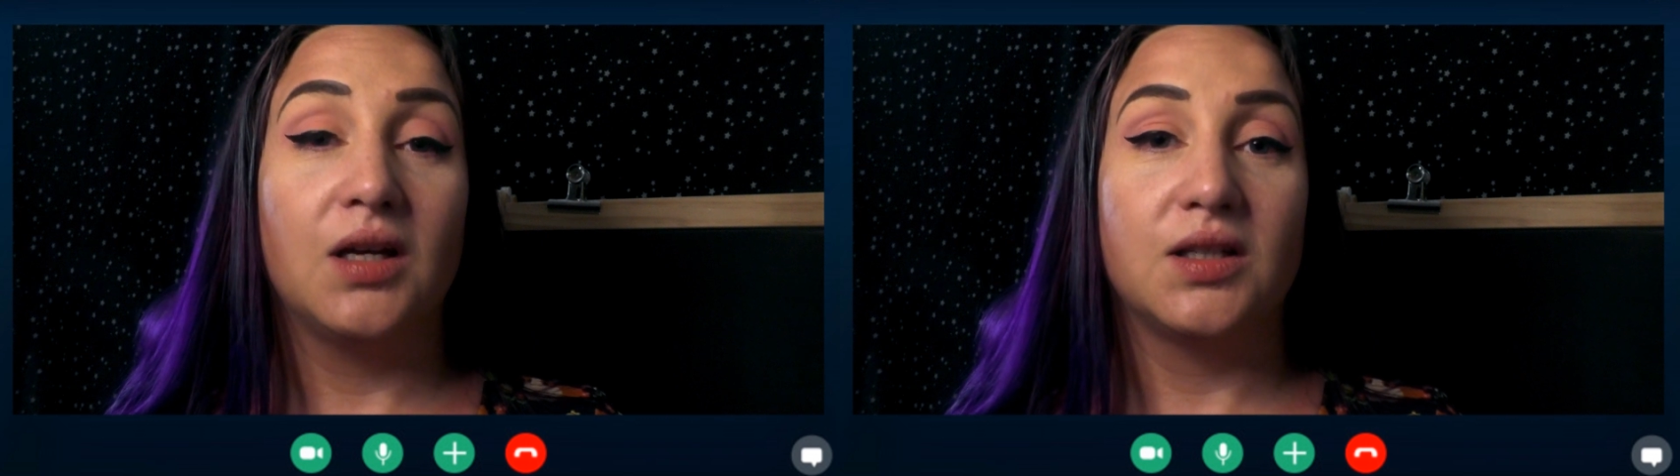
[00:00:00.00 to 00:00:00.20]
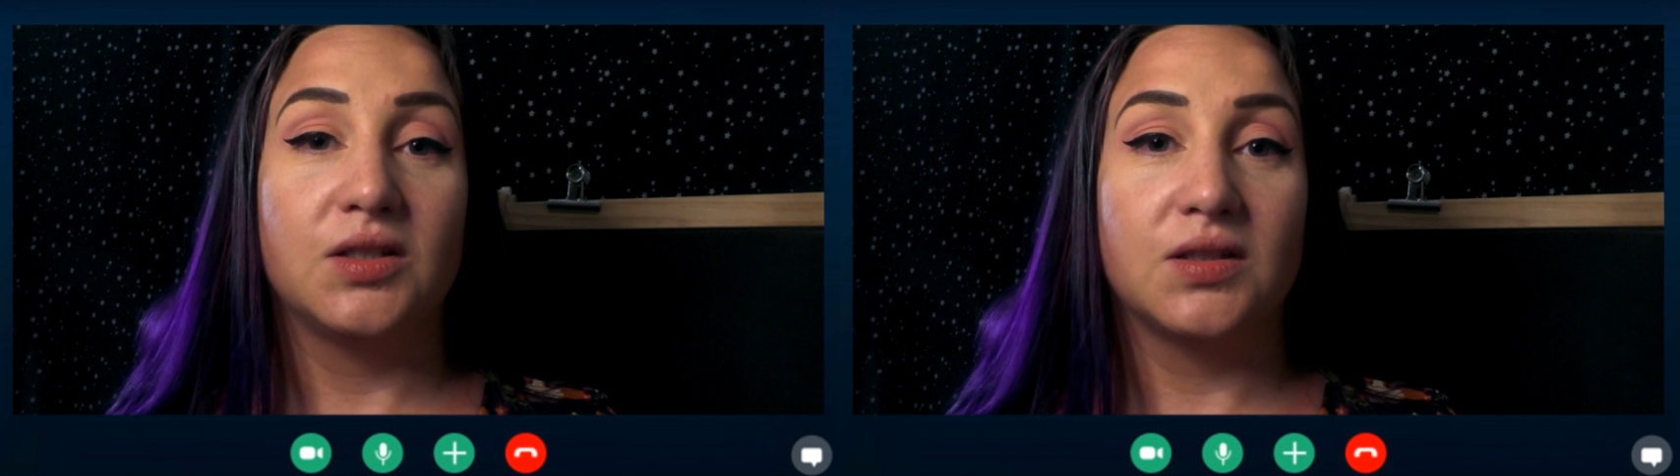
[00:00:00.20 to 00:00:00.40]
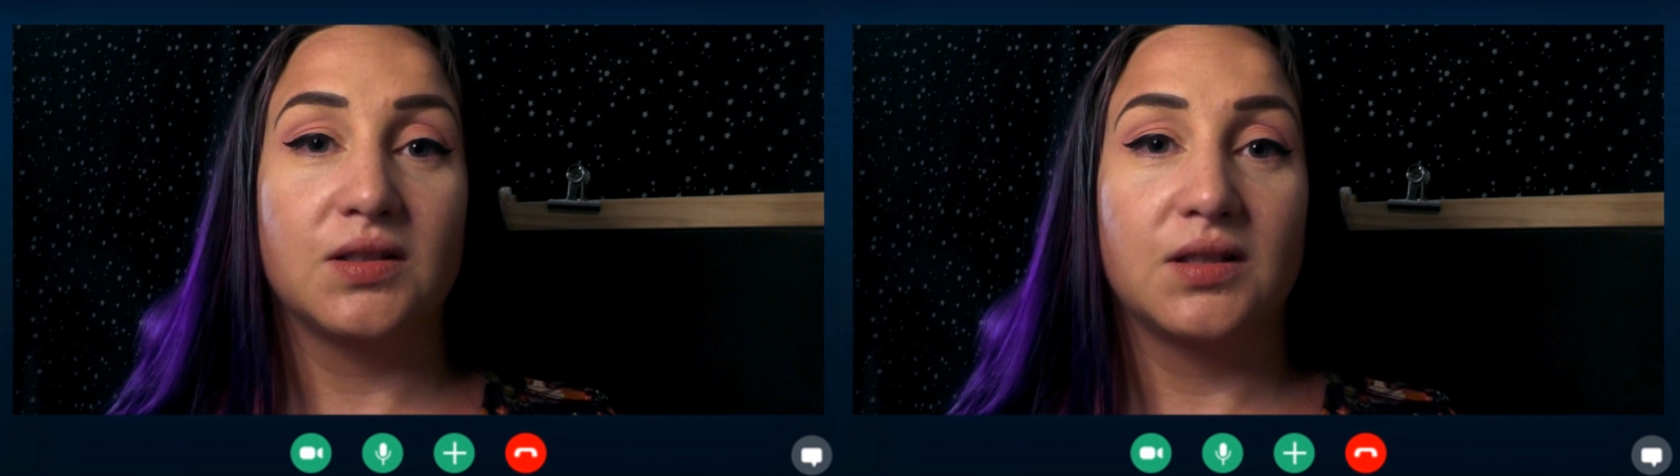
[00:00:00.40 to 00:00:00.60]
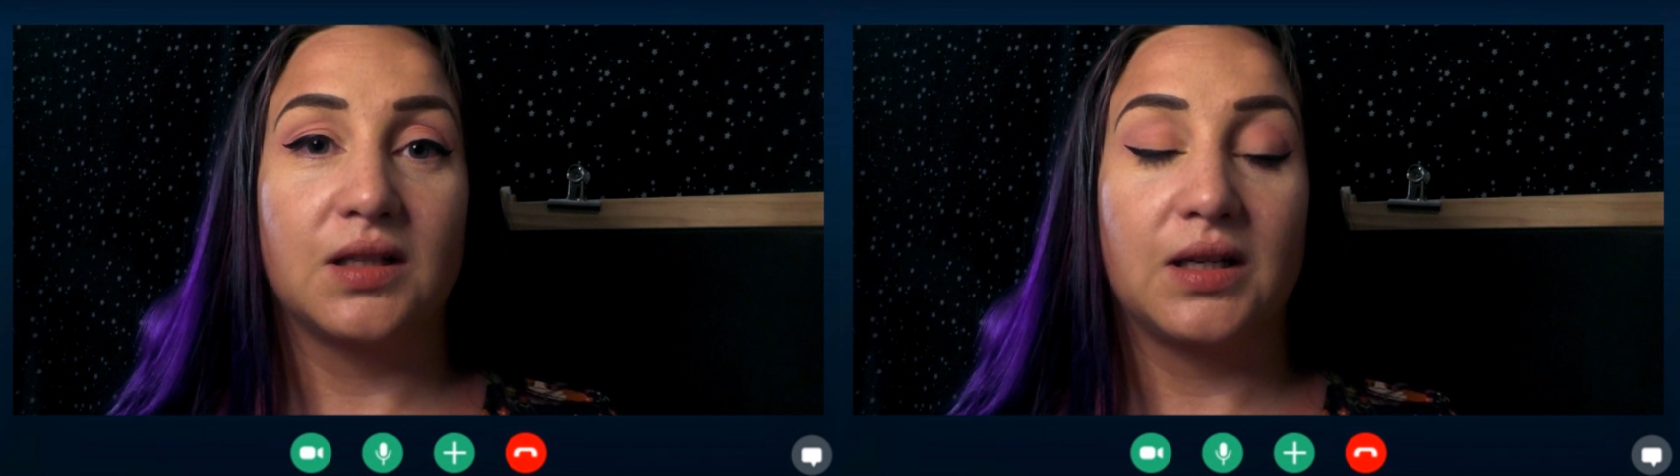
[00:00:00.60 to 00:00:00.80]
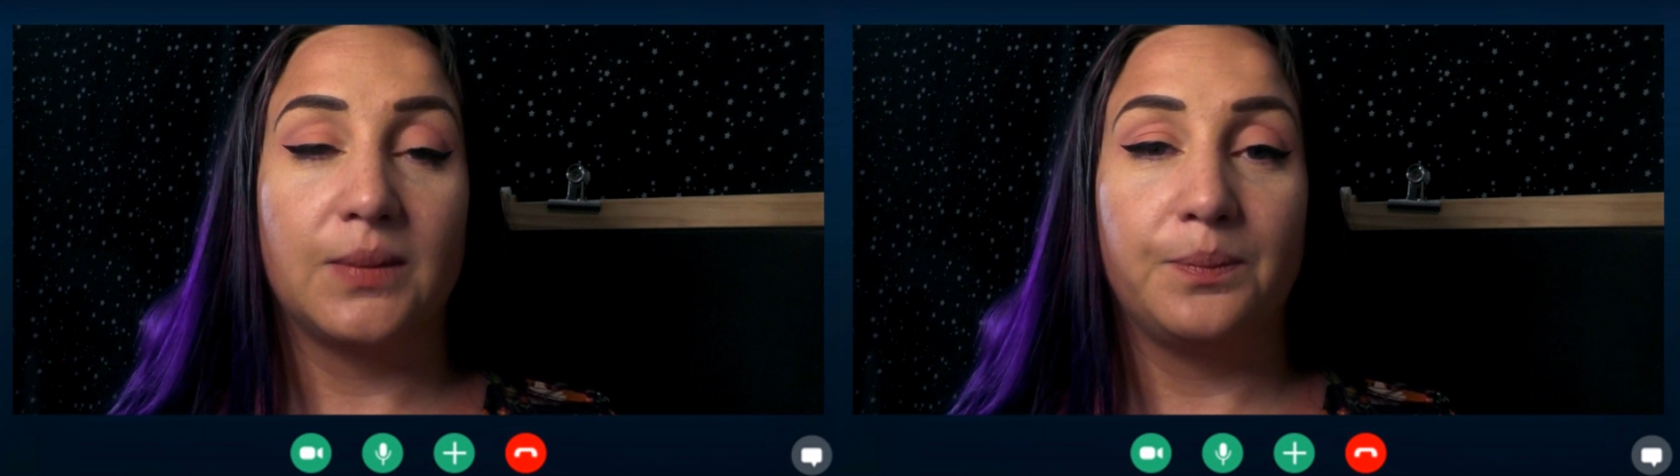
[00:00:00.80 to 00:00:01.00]
Just,
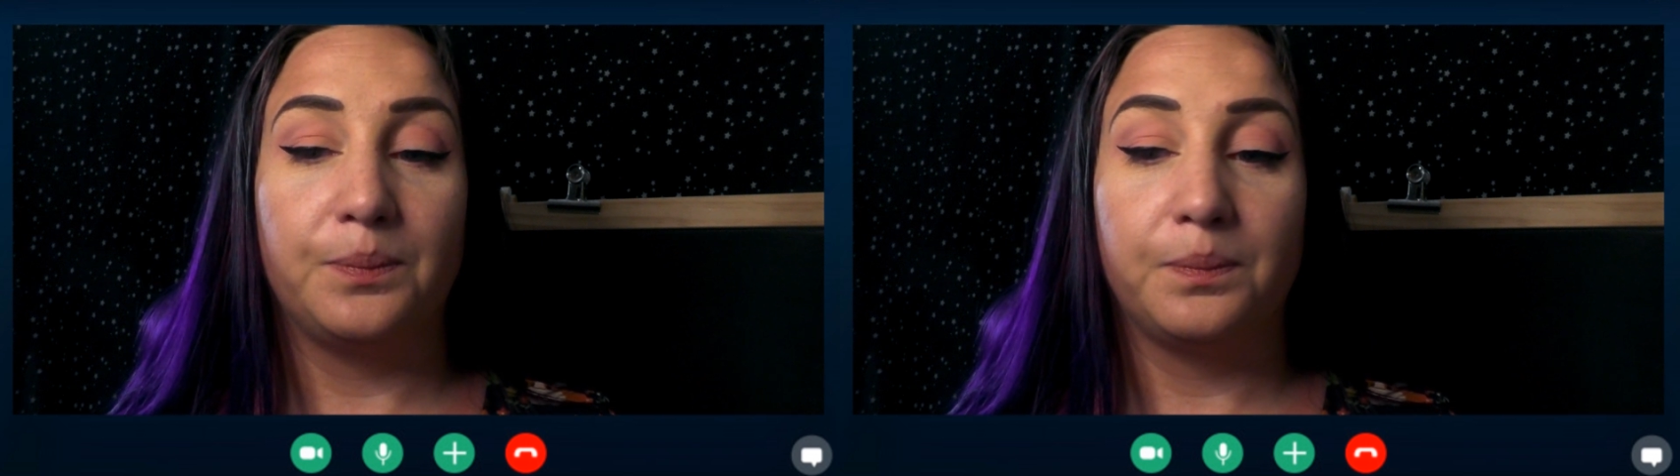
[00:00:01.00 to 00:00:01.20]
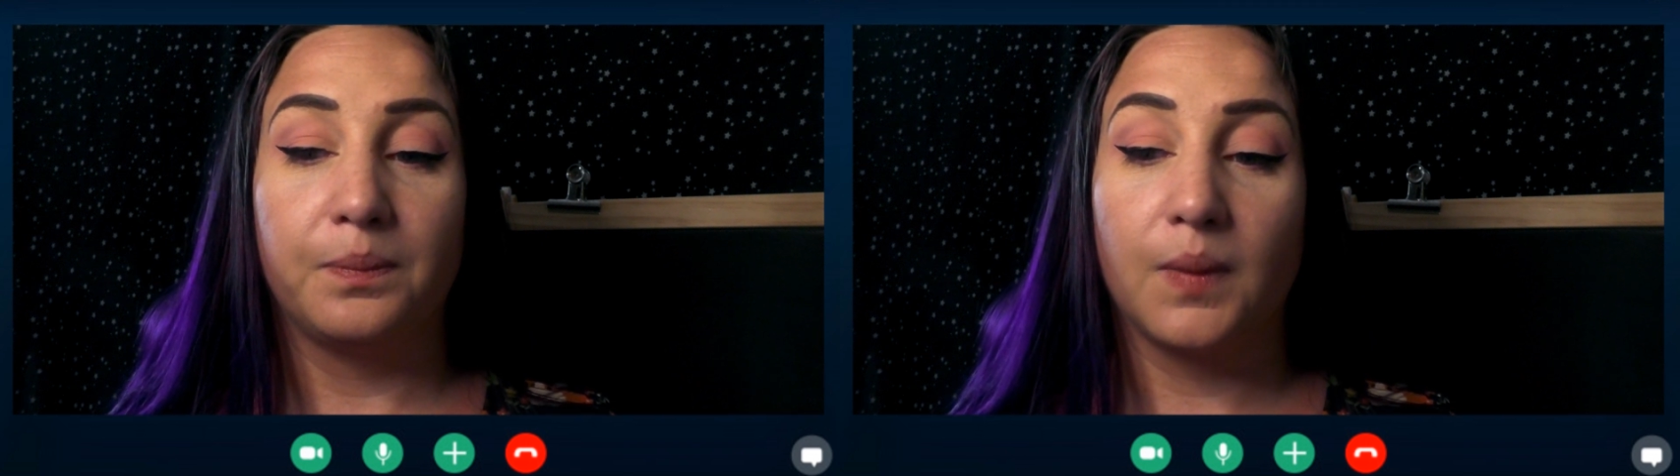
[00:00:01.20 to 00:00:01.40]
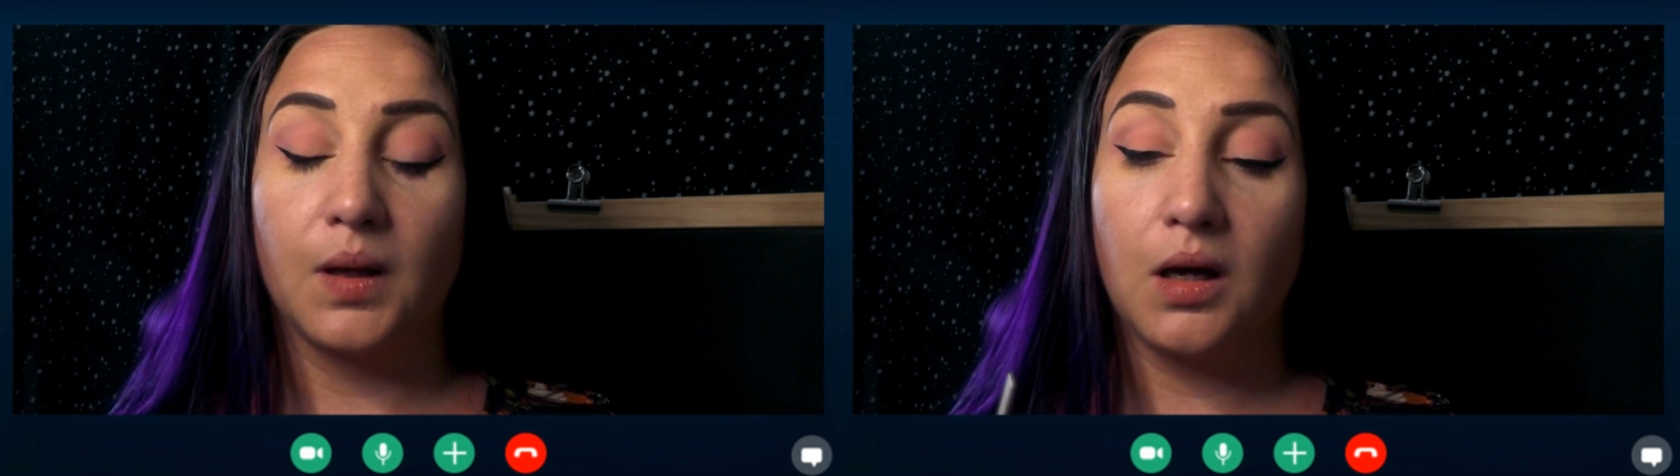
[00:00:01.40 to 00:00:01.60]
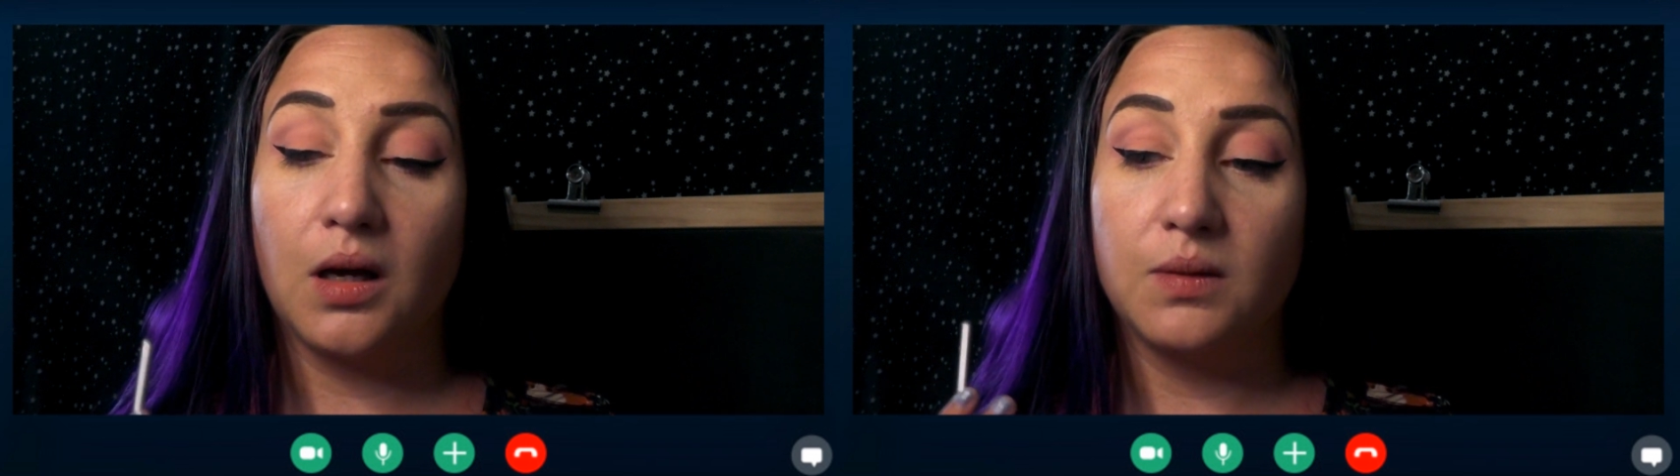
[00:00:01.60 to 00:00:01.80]
I